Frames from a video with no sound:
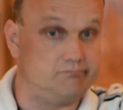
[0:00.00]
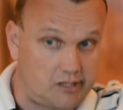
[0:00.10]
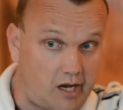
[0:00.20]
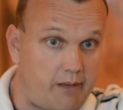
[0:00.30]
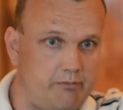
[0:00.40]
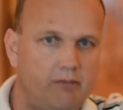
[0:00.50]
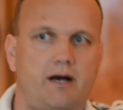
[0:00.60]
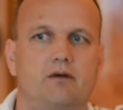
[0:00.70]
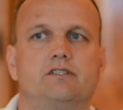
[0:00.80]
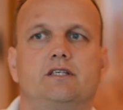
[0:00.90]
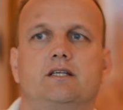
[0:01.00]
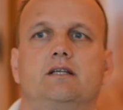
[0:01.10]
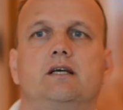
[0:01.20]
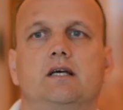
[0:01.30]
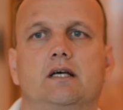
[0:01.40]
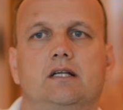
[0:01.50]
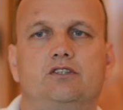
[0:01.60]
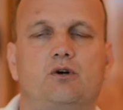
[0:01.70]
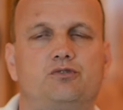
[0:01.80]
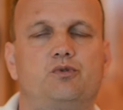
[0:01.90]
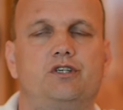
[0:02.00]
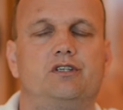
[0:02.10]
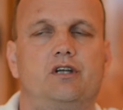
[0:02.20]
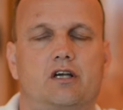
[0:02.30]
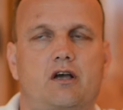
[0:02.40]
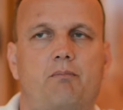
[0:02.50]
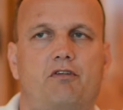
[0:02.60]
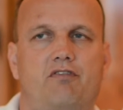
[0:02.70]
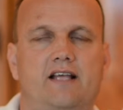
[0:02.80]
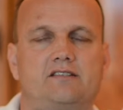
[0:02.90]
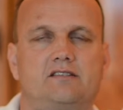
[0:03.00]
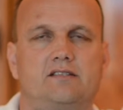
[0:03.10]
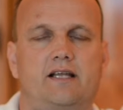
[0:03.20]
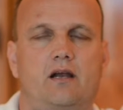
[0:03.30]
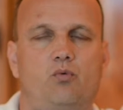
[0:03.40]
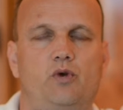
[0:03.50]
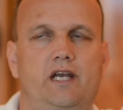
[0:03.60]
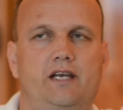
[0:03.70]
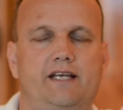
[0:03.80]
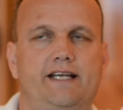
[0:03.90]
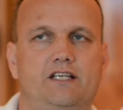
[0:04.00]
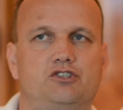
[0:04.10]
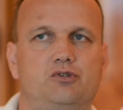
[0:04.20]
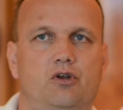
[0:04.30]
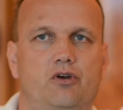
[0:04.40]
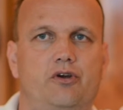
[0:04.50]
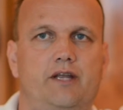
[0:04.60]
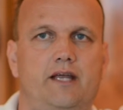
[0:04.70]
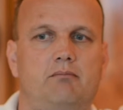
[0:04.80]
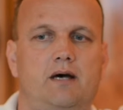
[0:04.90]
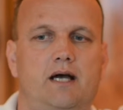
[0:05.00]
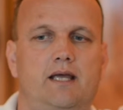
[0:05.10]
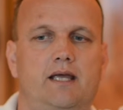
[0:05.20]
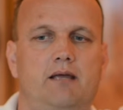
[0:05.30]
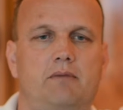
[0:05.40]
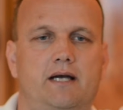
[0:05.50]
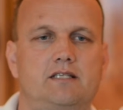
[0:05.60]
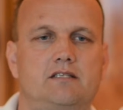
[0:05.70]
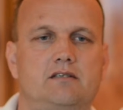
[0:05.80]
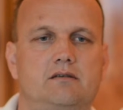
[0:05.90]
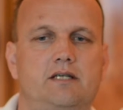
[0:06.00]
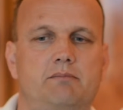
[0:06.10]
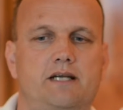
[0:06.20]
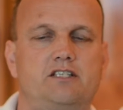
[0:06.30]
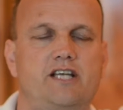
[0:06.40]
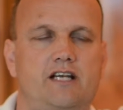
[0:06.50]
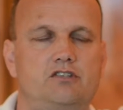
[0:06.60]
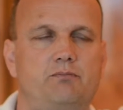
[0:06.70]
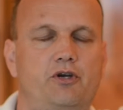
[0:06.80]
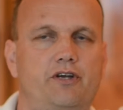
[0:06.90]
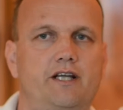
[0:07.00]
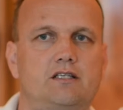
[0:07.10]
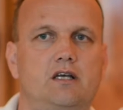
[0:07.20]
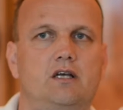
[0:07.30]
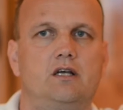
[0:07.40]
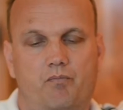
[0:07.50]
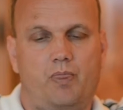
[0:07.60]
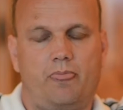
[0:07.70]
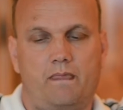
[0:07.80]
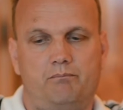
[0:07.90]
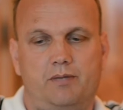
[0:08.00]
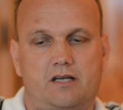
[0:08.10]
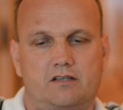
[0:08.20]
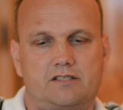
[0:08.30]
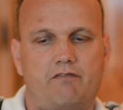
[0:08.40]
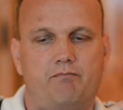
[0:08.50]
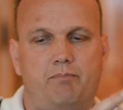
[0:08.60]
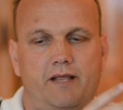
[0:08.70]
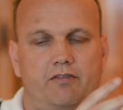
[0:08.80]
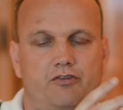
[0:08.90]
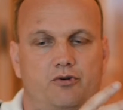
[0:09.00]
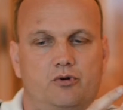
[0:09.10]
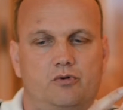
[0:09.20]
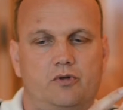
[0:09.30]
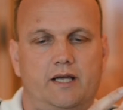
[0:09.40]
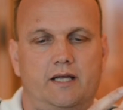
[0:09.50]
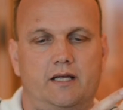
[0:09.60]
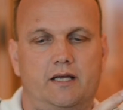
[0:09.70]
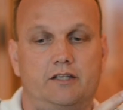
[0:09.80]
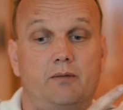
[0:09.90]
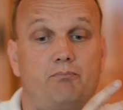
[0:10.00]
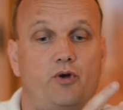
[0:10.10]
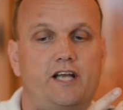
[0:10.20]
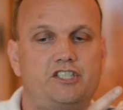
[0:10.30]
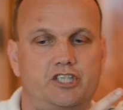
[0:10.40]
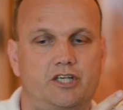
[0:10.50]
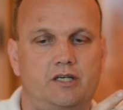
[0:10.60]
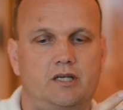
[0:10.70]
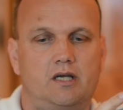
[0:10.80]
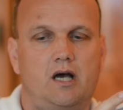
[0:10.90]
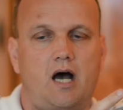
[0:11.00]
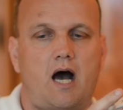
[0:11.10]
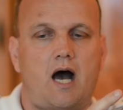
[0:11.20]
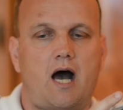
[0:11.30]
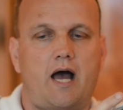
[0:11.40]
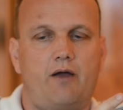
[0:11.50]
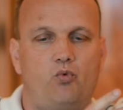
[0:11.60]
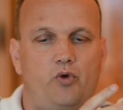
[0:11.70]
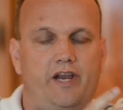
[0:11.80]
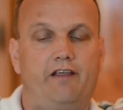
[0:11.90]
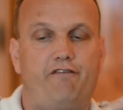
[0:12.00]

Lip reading: climb the mountain. Those were a couple of lessons that I really needed to learn in my tennis period. Because I've been through a depression, I really